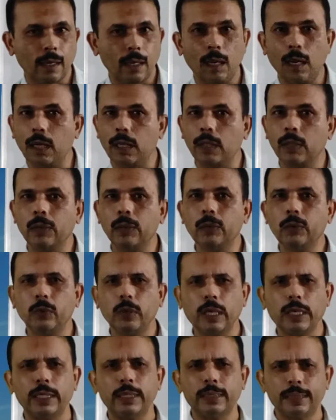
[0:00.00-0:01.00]
Are
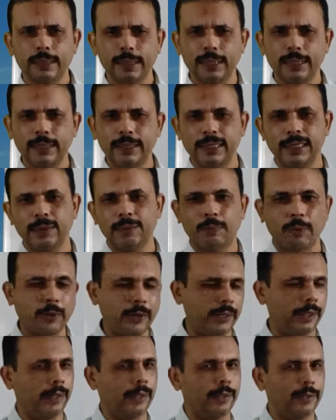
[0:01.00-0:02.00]
you an intelligent
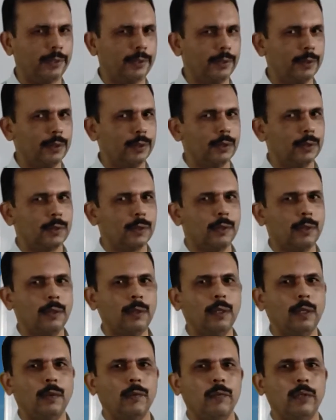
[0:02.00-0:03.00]
boy?
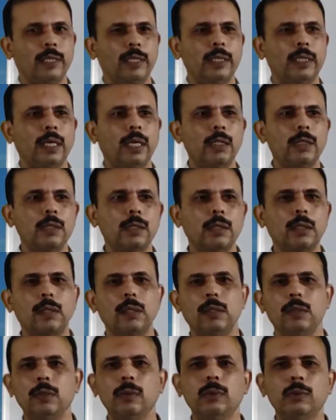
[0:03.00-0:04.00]
So when I ask
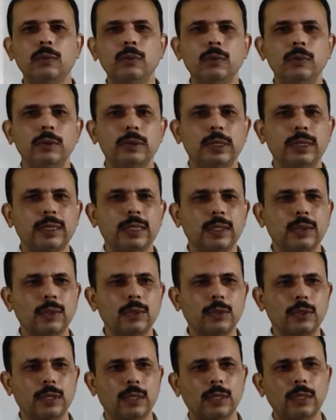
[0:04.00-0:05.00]
you such a
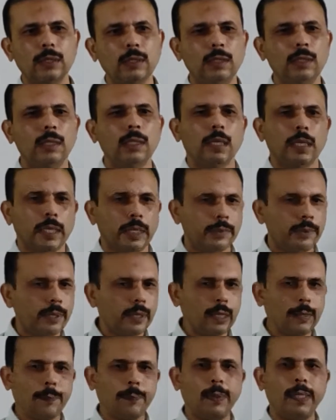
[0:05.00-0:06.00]
question,
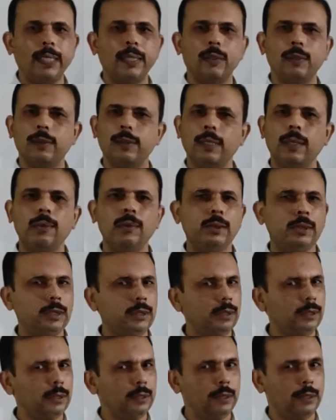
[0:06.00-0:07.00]
your reply no doubt
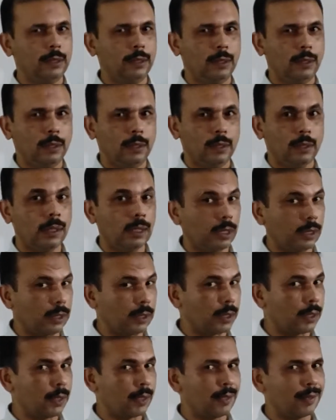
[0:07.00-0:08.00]

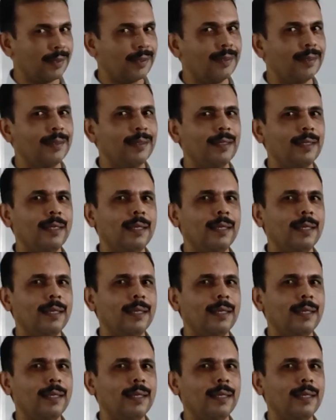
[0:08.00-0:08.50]
yes.